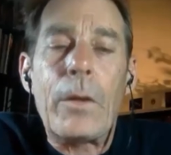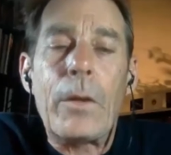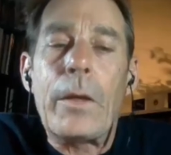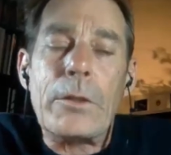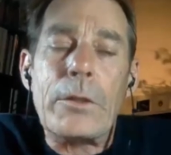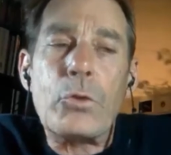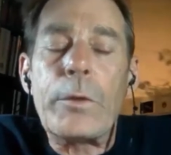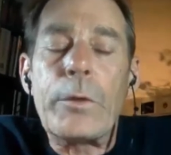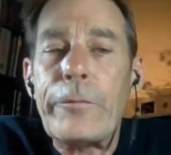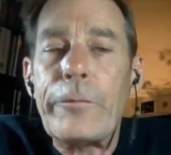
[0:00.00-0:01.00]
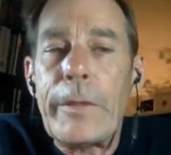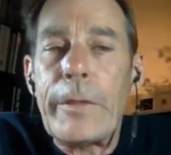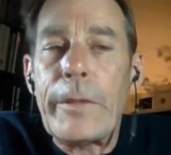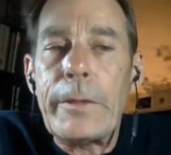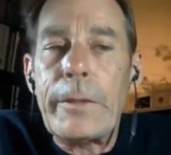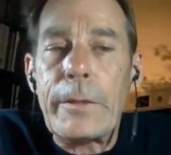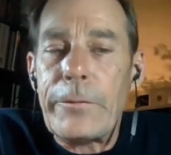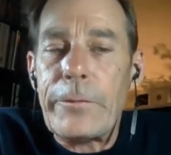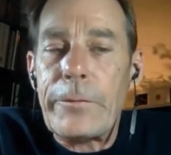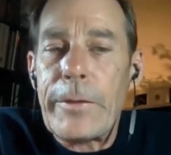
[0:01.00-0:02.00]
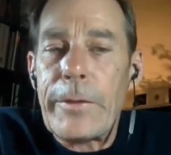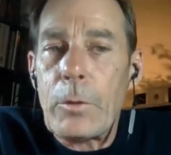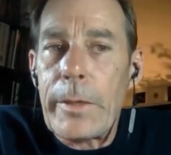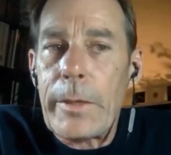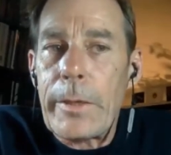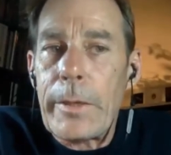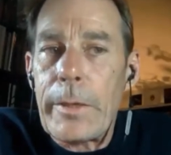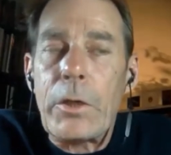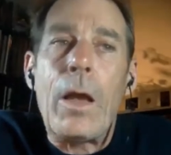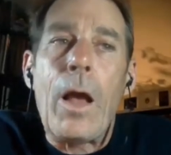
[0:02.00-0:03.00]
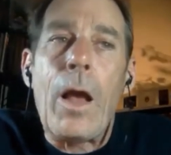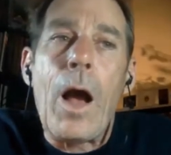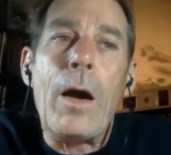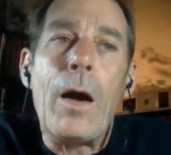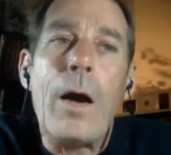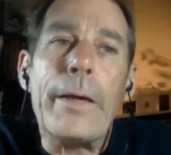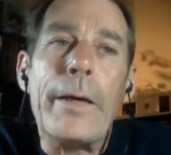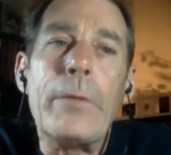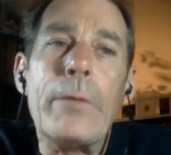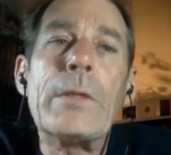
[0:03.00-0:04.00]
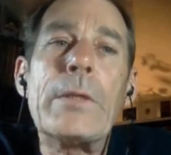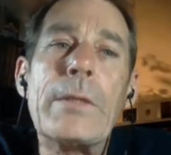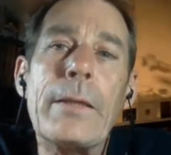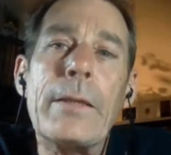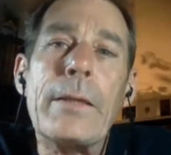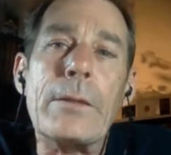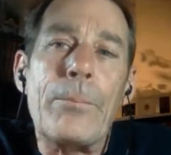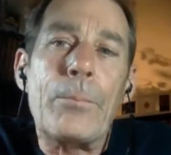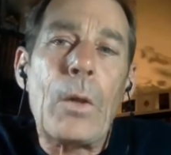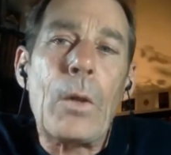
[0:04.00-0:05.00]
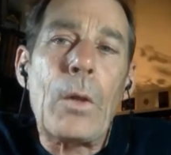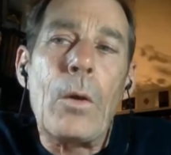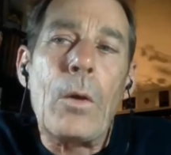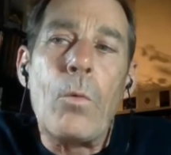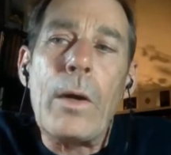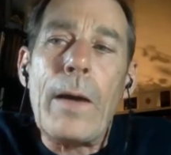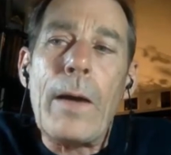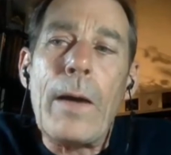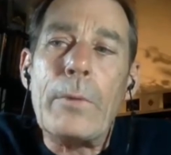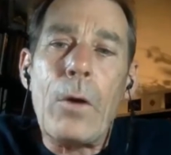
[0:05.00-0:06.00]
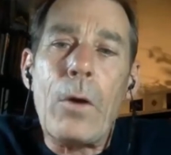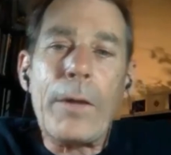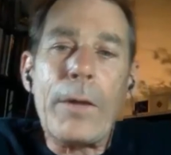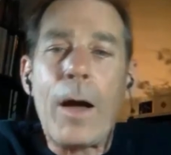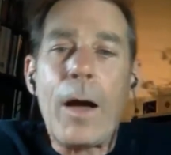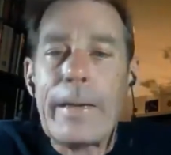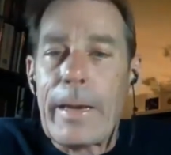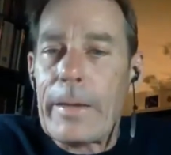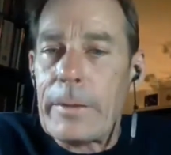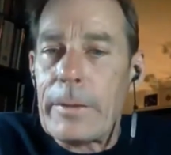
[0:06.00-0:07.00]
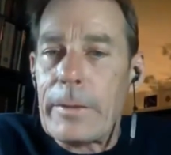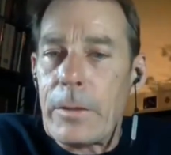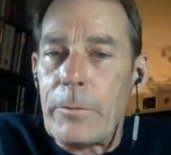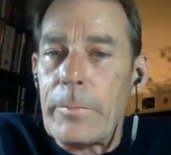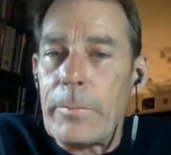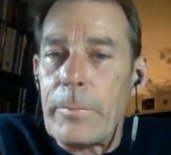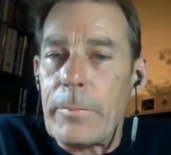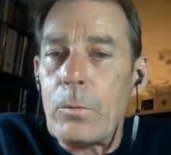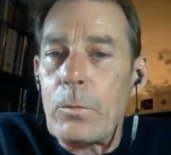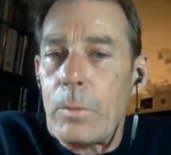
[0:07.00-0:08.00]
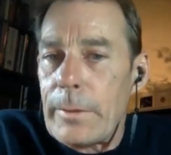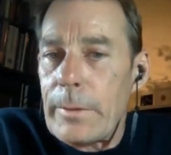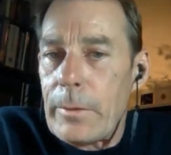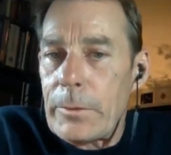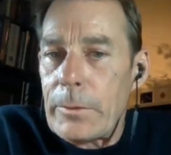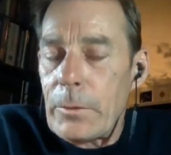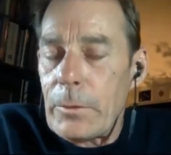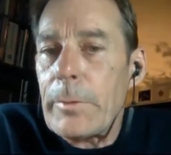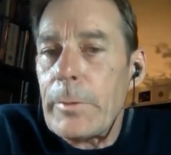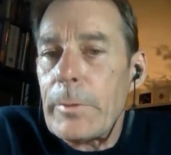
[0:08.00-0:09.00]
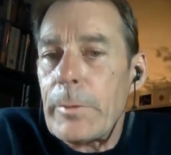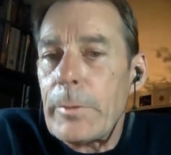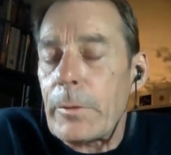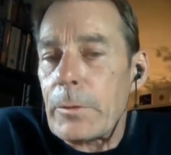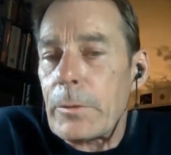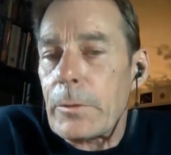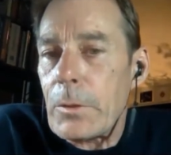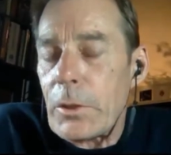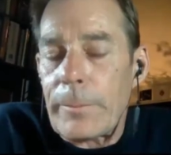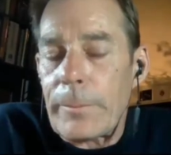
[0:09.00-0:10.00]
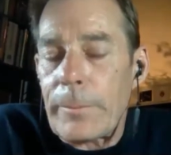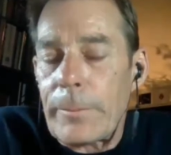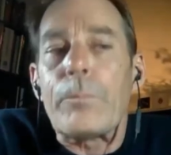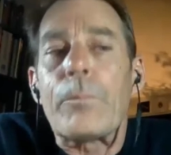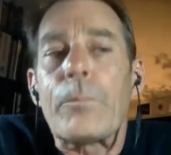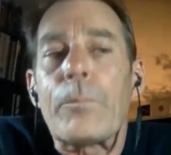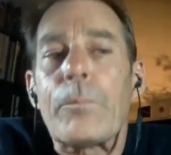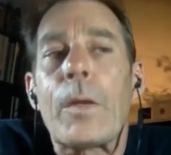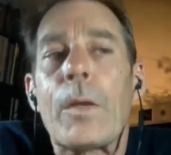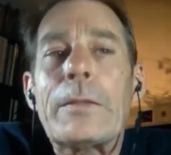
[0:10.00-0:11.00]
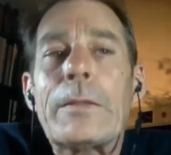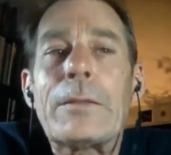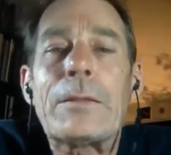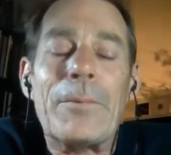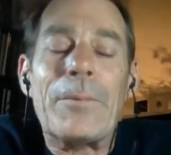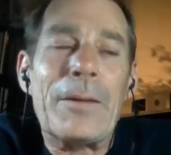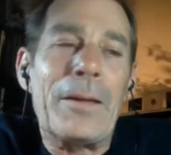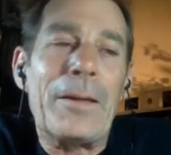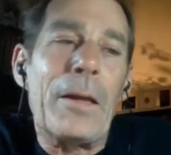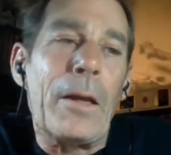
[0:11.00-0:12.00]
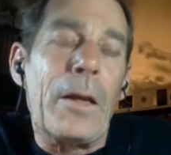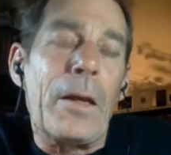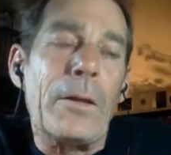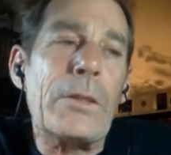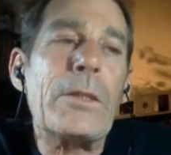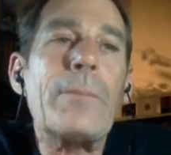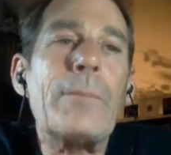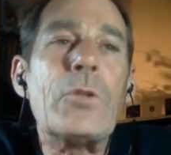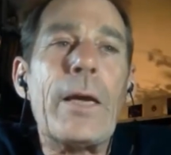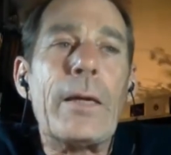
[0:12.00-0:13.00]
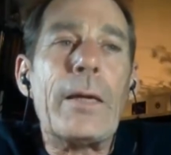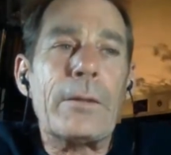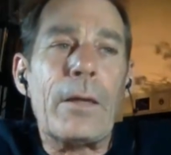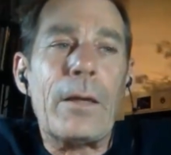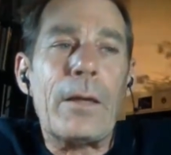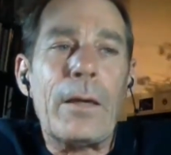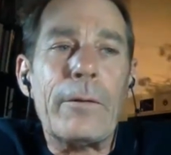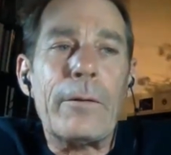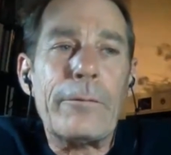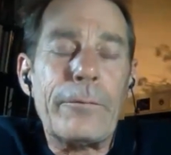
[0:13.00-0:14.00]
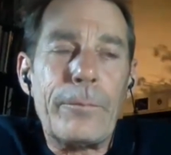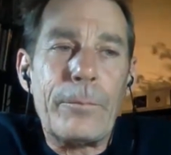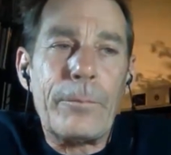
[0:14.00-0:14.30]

his Twitter feed and his Facebook page, uh, he represents what I would call the high end of the middle right now in terms of people that are searching. This the subject of